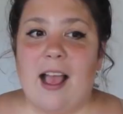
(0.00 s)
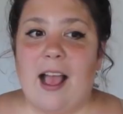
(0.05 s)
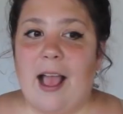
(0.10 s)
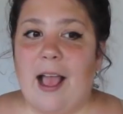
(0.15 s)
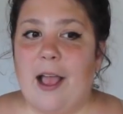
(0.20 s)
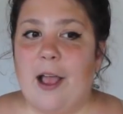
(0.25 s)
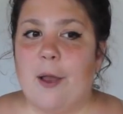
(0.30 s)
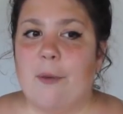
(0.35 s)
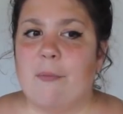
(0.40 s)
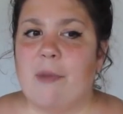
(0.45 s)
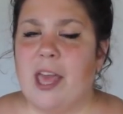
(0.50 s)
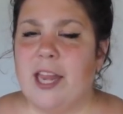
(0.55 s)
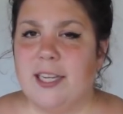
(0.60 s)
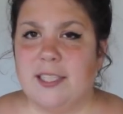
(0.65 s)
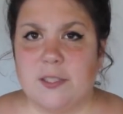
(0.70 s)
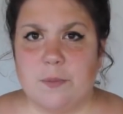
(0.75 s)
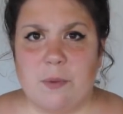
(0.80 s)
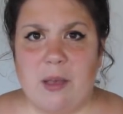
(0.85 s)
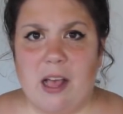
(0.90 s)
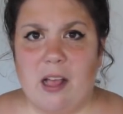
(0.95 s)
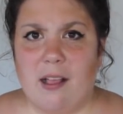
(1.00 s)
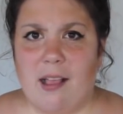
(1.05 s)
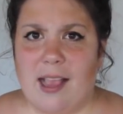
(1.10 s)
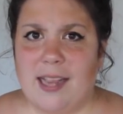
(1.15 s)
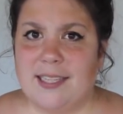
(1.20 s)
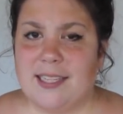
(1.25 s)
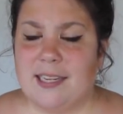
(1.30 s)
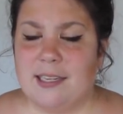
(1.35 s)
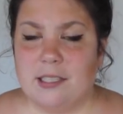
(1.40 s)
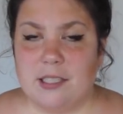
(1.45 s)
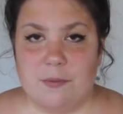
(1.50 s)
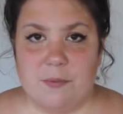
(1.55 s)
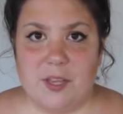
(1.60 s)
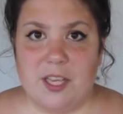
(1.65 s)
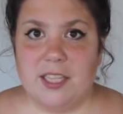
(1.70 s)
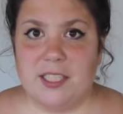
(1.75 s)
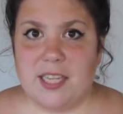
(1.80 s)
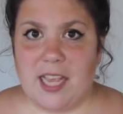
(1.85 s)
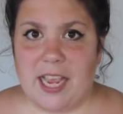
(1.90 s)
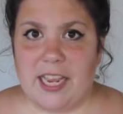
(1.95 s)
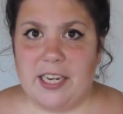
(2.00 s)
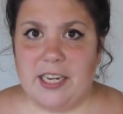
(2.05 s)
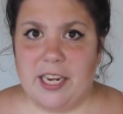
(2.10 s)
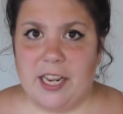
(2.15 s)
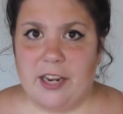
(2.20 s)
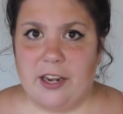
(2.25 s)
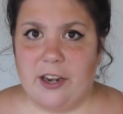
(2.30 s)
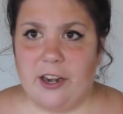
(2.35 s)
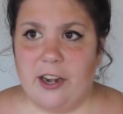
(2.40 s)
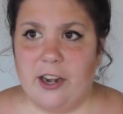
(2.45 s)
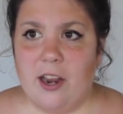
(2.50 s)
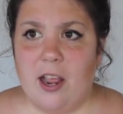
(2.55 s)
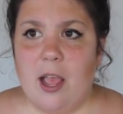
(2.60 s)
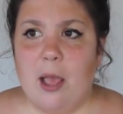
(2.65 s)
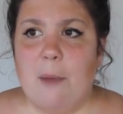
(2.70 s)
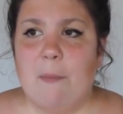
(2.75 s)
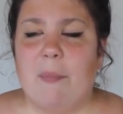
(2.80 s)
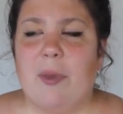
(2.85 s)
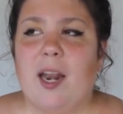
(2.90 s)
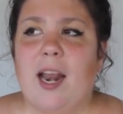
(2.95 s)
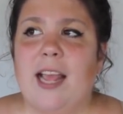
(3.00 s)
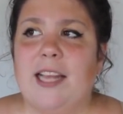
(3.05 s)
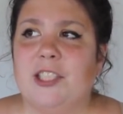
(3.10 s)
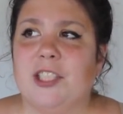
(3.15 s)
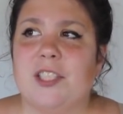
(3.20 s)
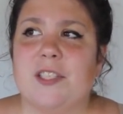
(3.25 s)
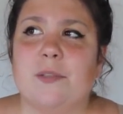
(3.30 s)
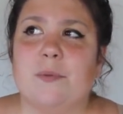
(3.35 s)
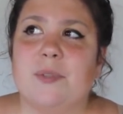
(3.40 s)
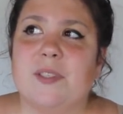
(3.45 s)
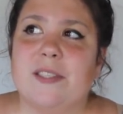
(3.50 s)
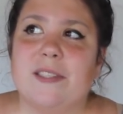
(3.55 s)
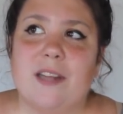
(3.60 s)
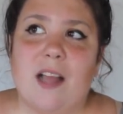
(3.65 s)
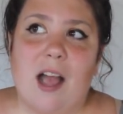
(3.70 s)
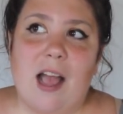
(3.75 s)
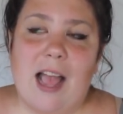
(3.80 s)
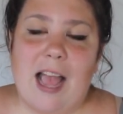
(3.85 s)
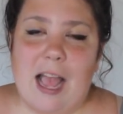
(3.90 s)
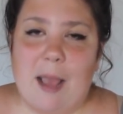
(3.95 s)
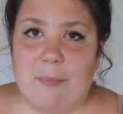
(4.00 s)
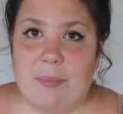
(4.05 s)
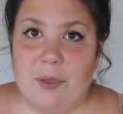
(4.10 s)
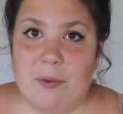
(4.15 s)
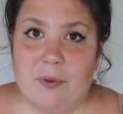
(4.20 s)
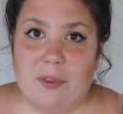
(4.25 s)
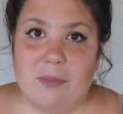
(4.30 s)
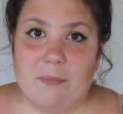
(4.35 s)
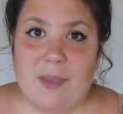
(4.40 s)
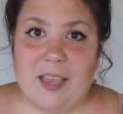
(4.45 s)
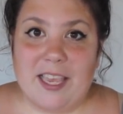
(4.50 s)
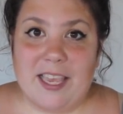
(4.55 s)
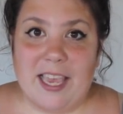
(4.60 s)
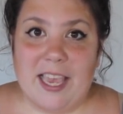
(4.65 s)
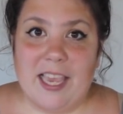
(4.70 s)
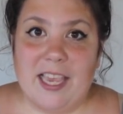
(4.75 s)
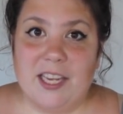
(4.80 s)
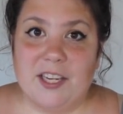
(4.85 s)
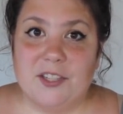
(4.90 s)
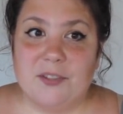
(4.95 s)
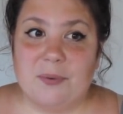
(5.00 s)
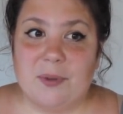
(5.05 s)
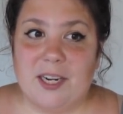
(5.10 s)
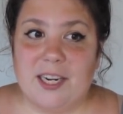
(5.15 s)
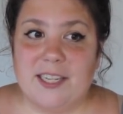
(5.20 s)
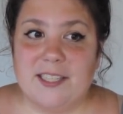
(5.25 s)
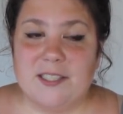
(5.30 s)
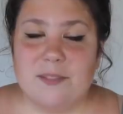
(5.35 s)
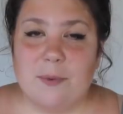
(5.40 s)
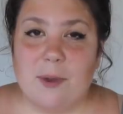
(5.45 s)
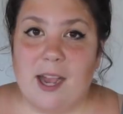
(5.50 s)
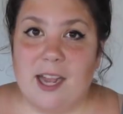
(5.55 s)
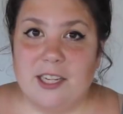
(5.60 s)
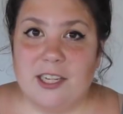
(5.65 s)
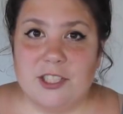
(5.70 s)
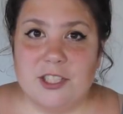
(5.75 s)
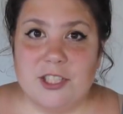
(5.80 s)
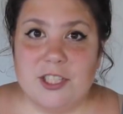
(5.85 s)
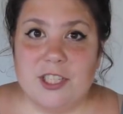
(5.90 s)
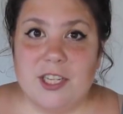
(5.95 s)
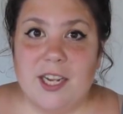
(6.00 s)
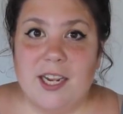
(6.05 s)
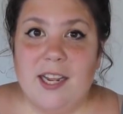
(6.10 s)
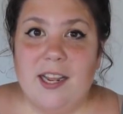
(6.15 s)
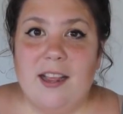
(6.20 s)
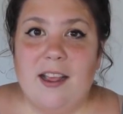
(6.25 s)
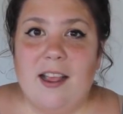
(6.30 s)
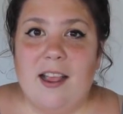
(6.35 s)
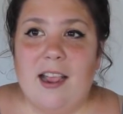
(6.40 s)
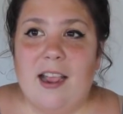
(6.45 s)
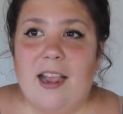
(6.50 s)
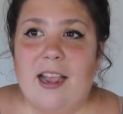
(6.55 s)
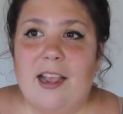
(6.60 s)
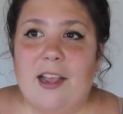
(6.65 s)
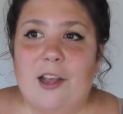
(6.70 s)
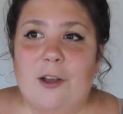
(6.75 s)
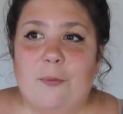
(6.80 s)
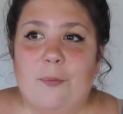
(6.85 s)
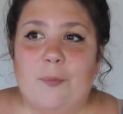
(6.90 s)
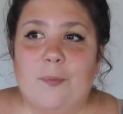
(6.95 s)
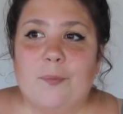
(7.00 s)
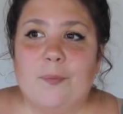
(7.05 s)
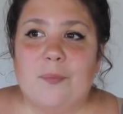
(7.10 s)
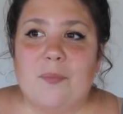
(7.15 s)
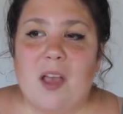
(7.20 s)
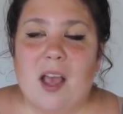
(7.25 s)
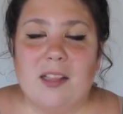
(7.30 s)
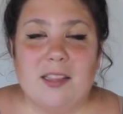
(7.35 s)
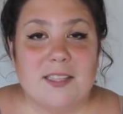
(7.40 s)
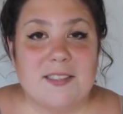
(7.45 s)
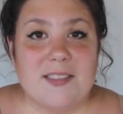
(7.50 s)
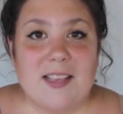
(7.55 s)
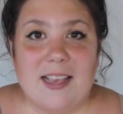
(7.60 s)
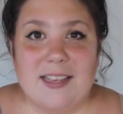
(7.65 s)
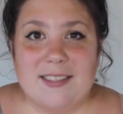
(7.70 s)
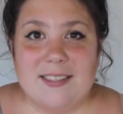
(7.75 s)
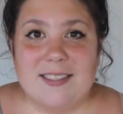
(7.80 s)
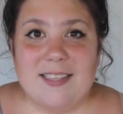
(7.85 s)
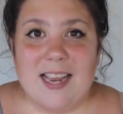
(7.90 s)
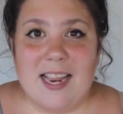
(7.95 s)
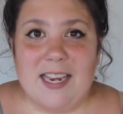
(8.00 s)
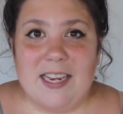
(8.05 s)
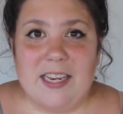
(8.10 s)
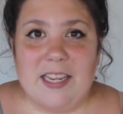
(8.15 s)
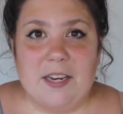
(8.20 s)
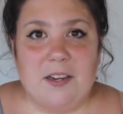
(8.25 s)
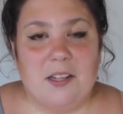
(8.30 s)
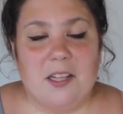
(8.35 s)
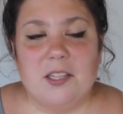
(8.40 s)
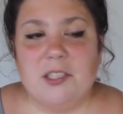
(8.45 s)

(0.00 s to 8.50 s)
And as well, I tend to be a tight knitter, but I just was not happy with my gauge when I swatched on the size 10 needle.